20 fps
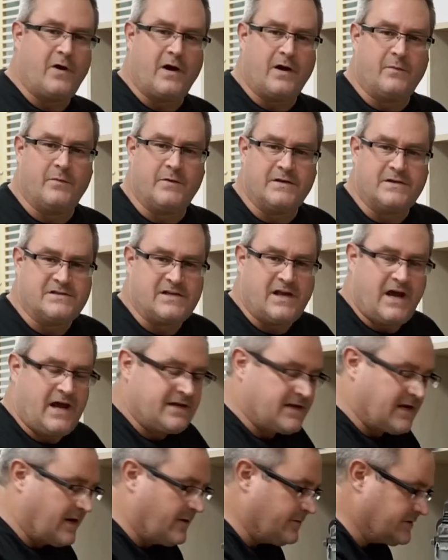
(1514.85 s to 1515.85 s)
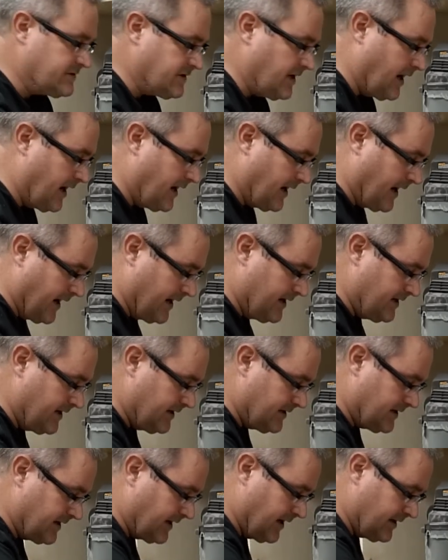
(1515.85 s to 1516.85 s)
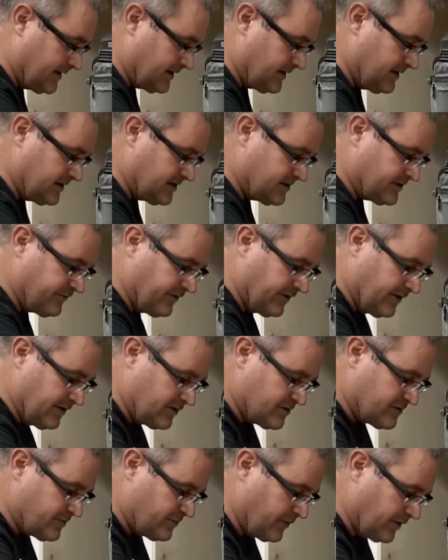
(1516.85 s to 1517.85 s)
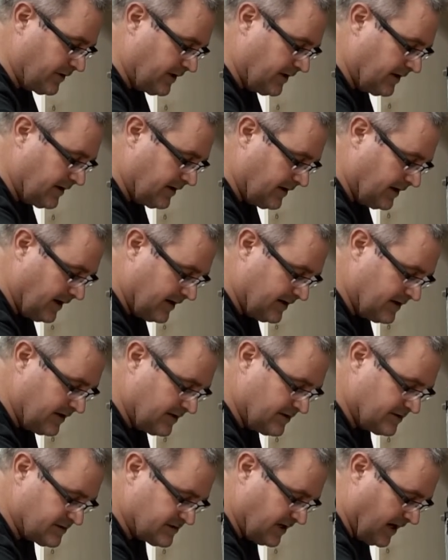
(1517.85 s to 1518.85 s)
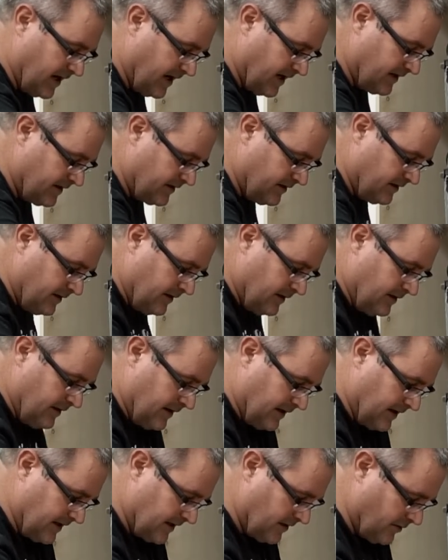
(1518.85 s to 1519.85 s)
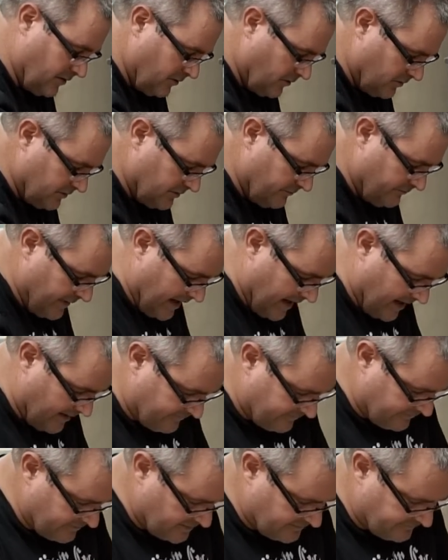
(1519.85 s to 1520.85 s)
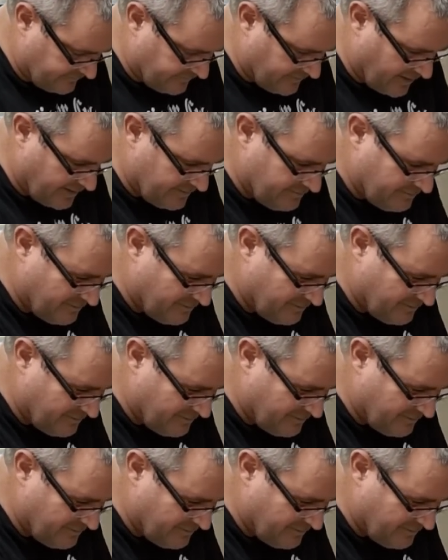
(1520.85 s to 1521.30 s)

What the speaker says: I can put the side tables on, I need to get these fillers put in on either side. I'm going to hold them back from the front